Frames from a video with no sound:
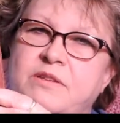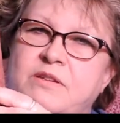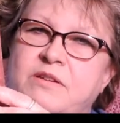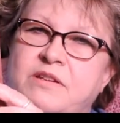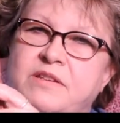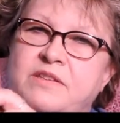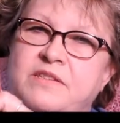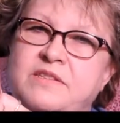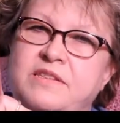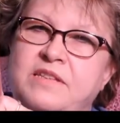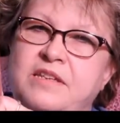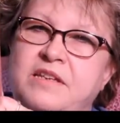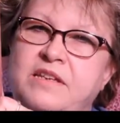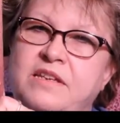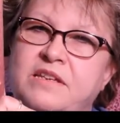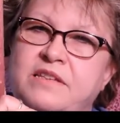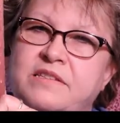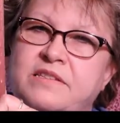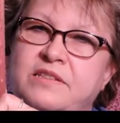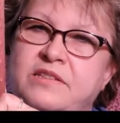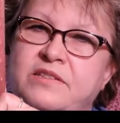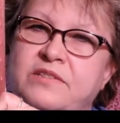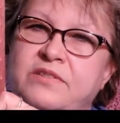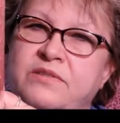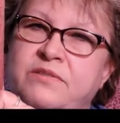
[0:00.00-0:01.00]
you can see
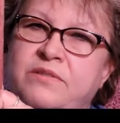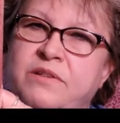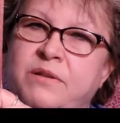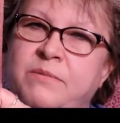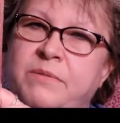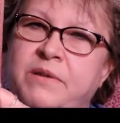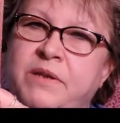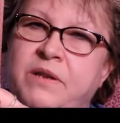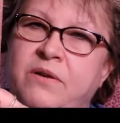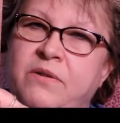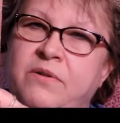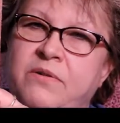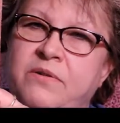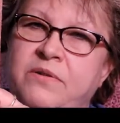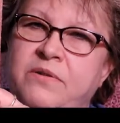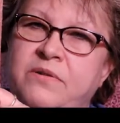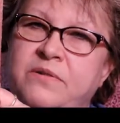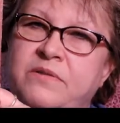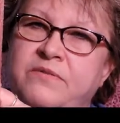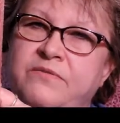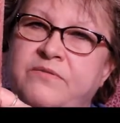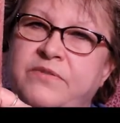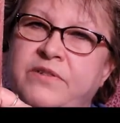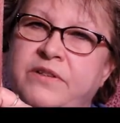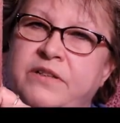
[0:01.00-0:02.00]
it's extremely
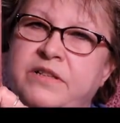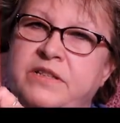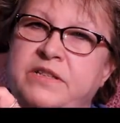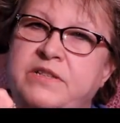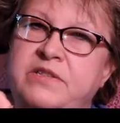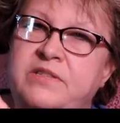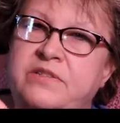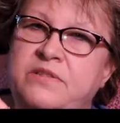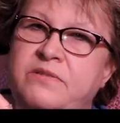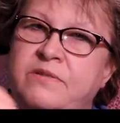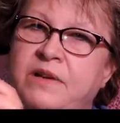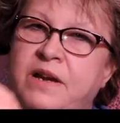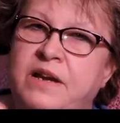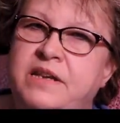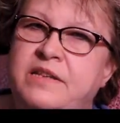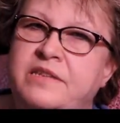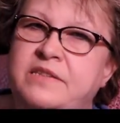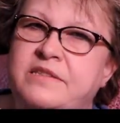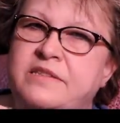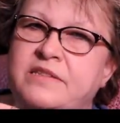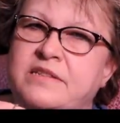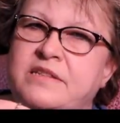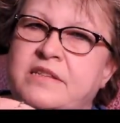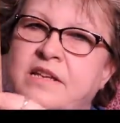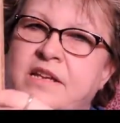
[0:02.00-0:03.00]
old, very
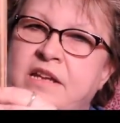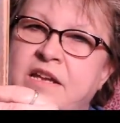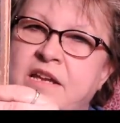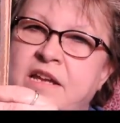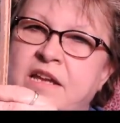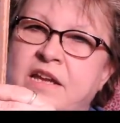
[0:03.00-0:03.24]
distressed,